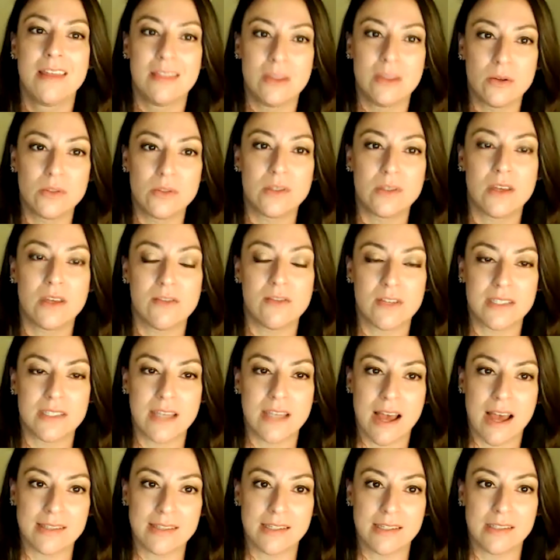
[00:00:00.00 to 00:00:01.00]
Those give us
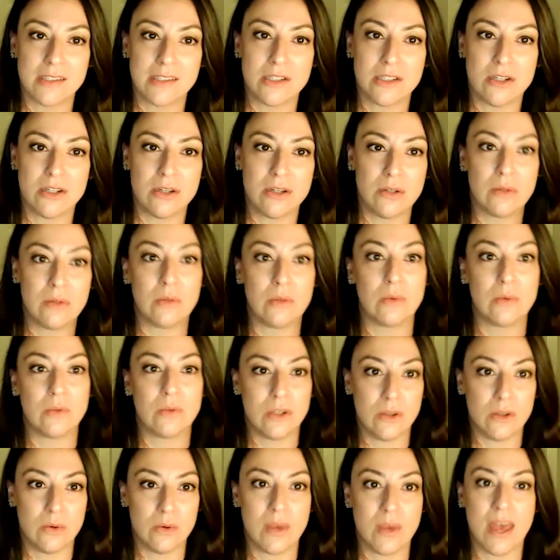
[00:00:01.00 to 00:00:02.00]
access to
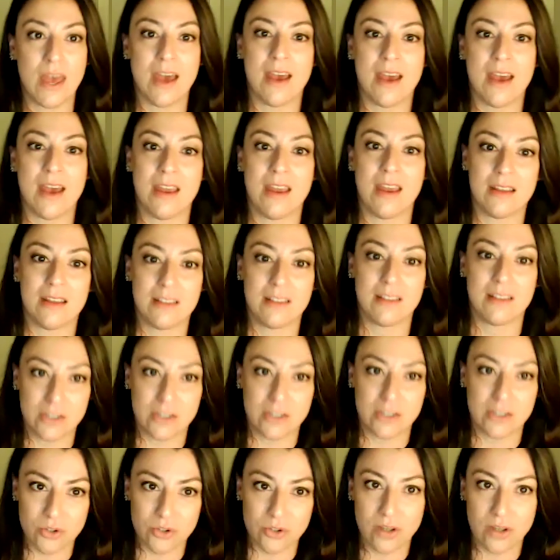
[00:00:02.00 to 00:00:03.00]
the UK and the
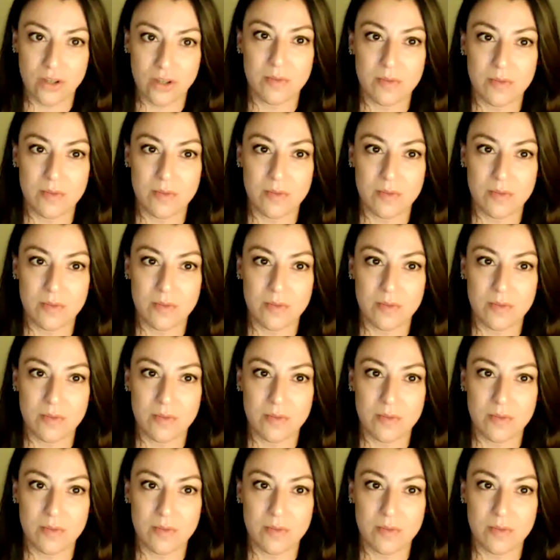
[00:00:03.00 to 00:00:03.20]
Australian